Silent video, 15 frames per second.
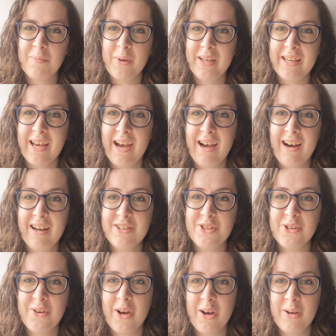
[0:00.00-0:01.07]
But yeah, I
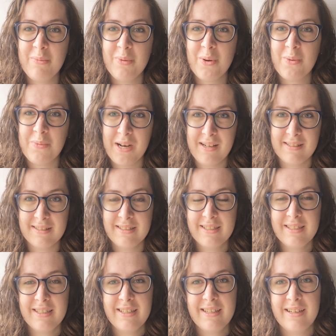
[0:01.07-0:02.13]
do hope you're well.
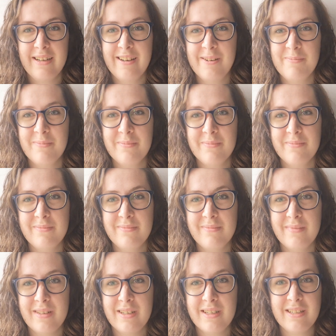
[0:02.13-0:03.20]

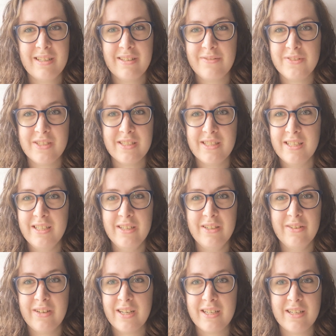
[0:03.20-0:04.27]
I'd love to see
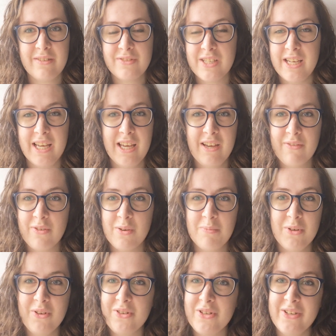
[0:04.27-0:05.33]
you. I'd love to hear
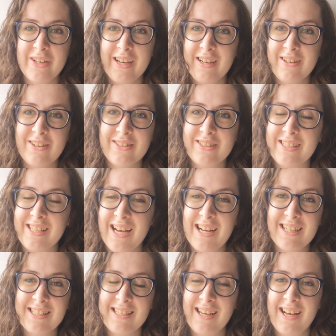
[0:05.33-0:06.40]
from you. Do get in
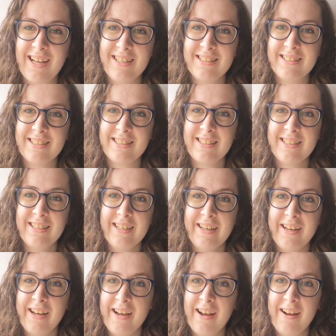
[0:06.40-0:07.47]
contact. And
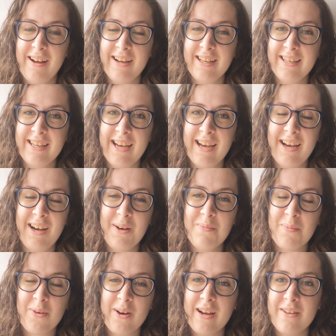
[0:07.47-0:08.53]
yeah,
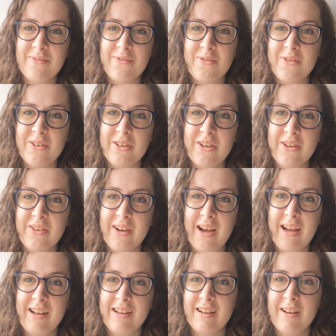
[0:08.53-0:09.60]
I'm praying for you
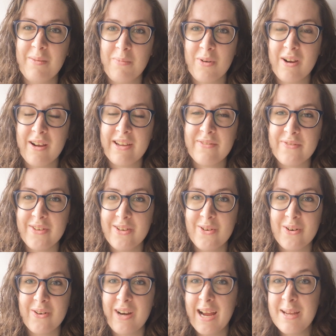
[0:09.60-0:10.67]
and I'm praying for
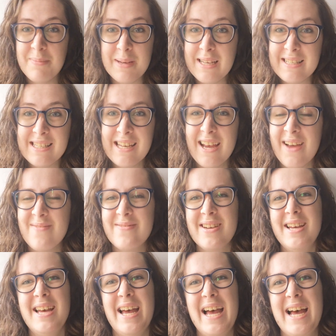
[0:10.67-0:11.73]
your APCM
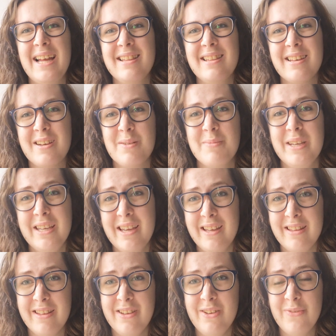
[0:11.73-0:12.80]
and the coming
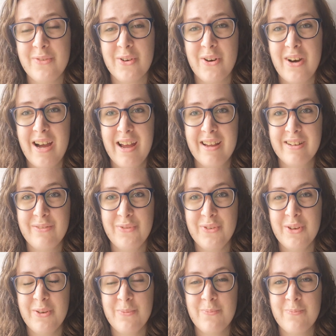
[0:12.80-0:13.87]
year that you've got ahead of
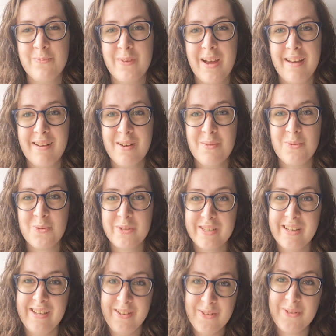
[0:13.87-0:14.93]
you. And I will
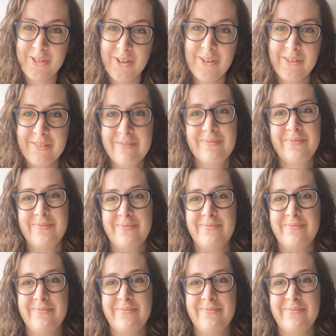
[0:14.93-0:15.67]
see you soon.